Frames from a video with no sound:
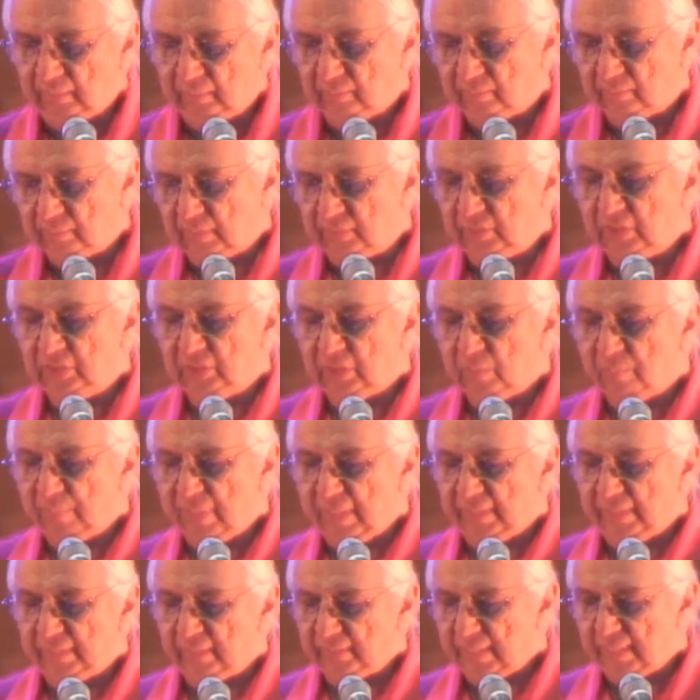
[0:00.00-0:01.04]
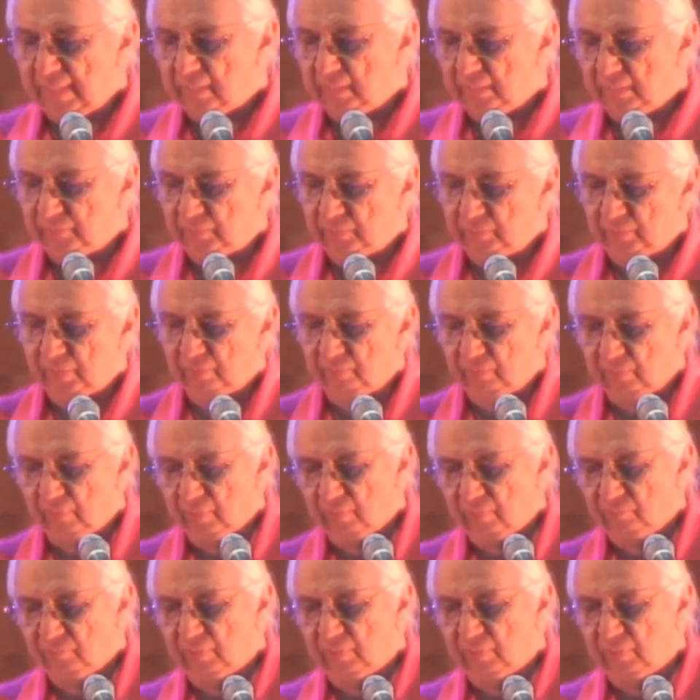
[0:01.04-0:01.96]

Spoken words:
systematic analysis of the